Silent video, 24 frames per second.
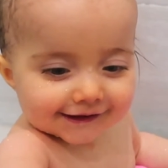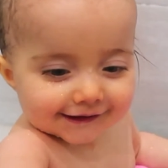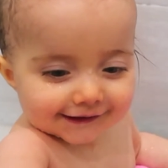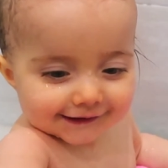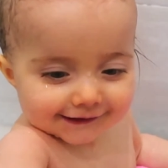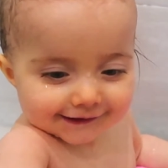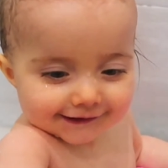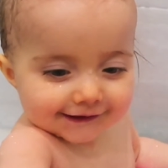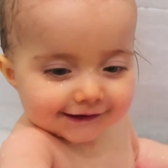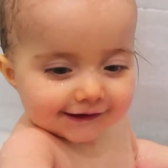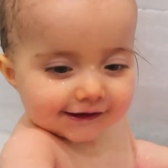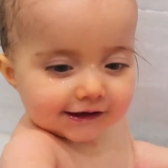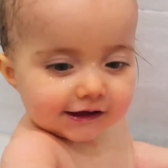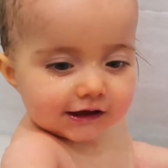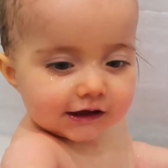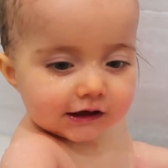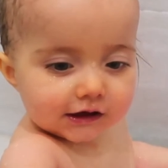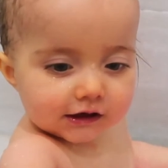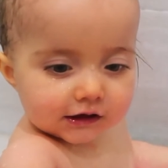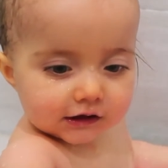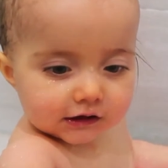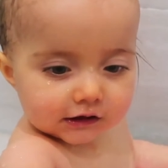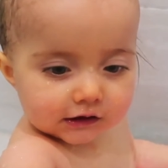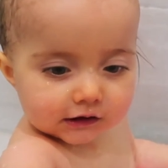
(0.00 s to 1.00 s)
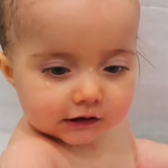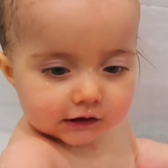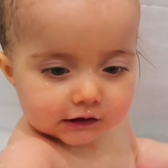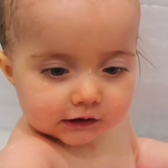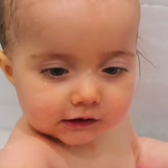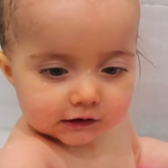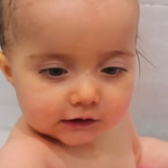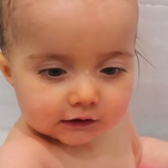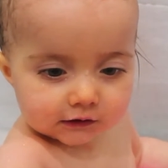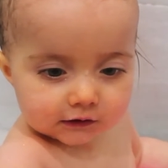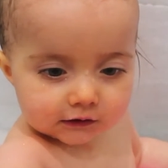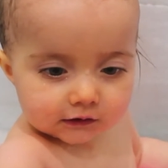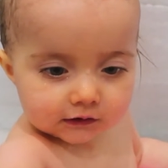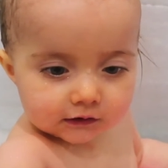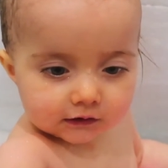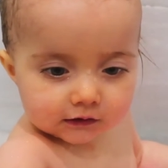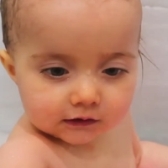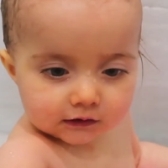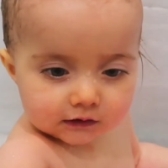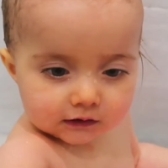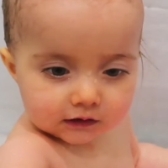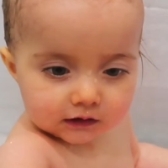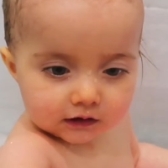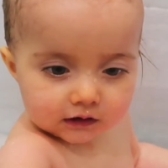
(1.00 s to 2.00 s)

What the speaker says: (no one is talking)